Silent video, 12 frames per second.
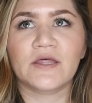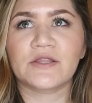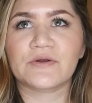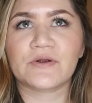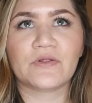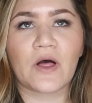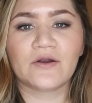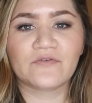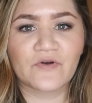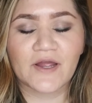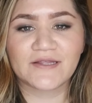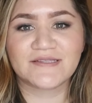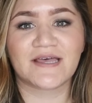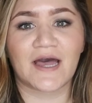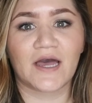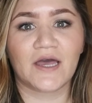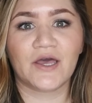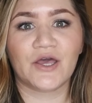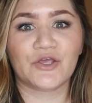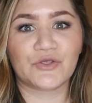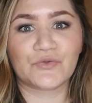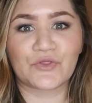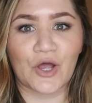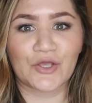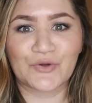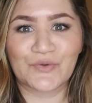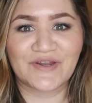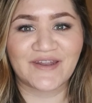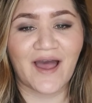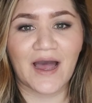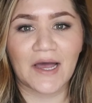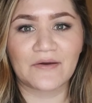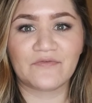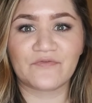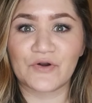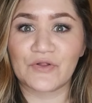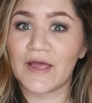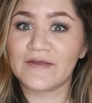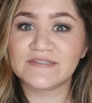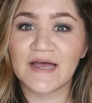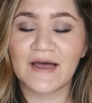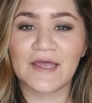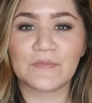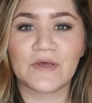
there were a lot of friends that you thought you were gonna have for a lifetime,